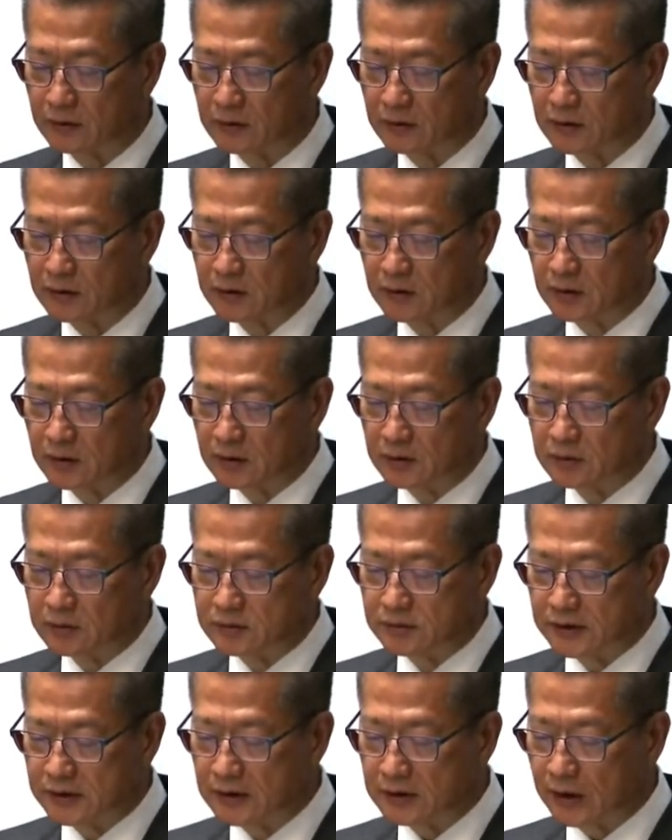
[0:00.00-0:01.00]
Job
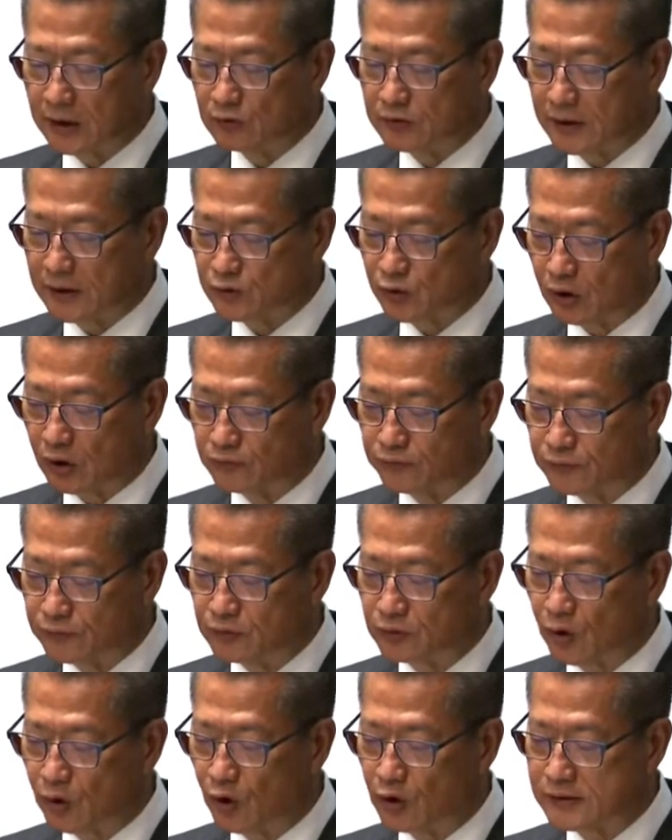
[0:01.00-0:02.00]
opportunities and
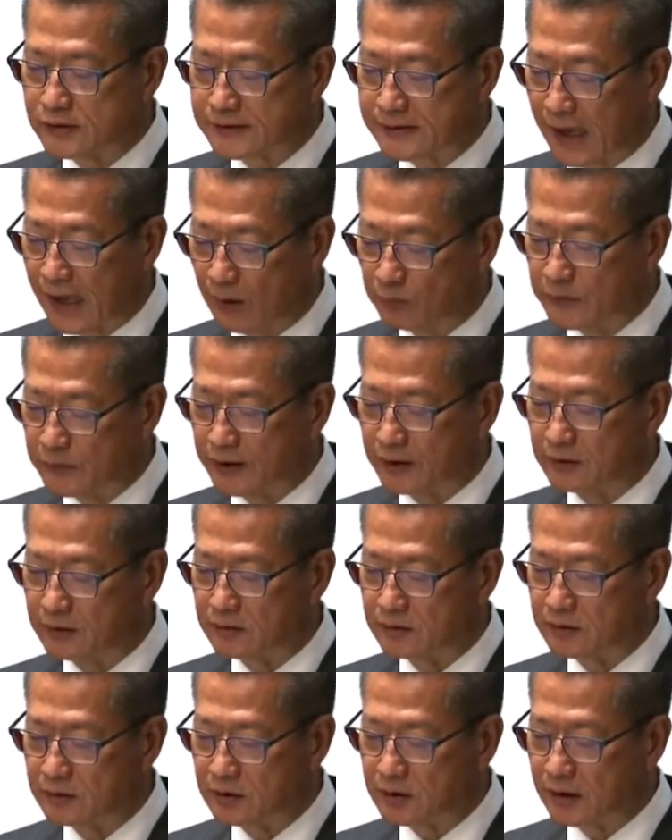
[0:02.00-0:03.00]
continuous training are also
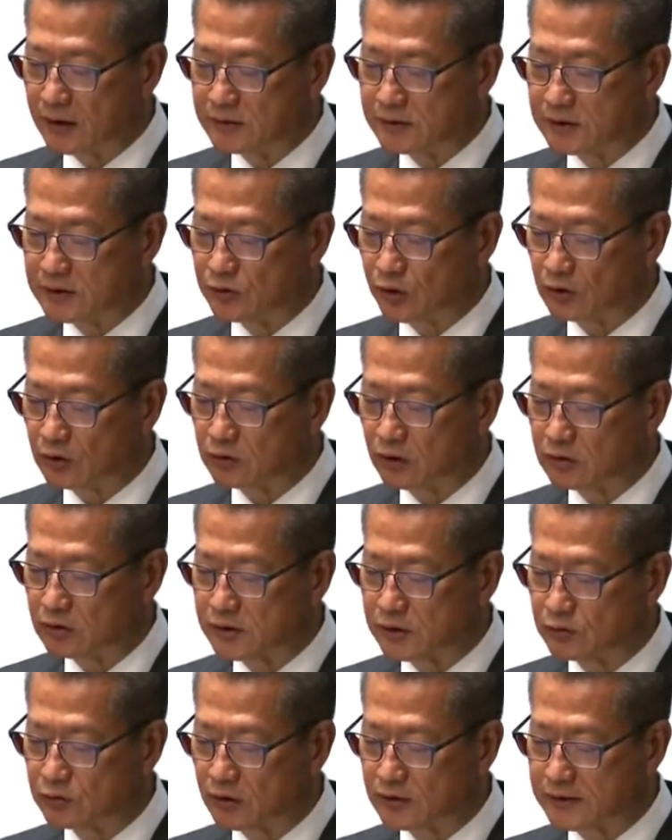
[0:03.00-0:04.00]
crucial for
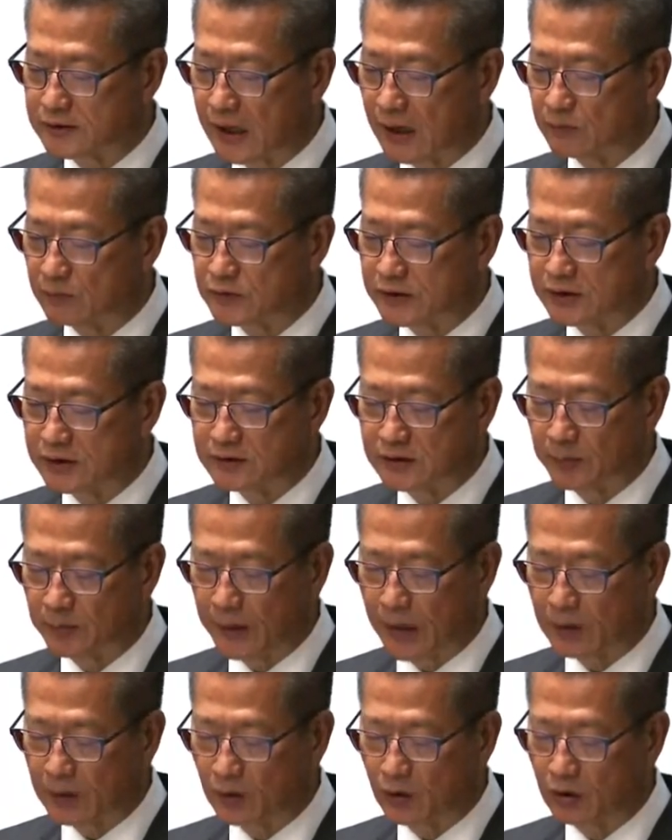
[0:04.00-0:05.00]
nurturing I&T
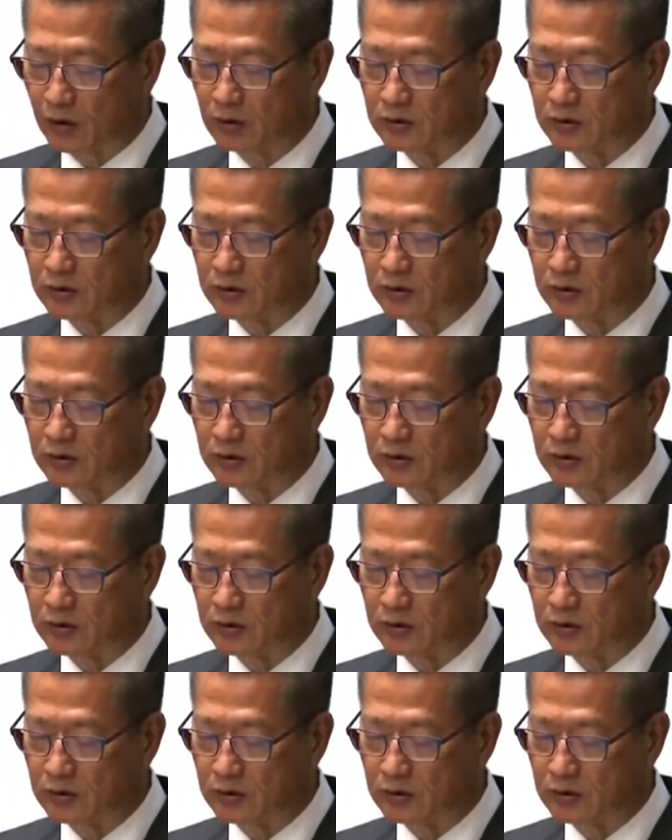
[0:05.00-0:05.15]
talent.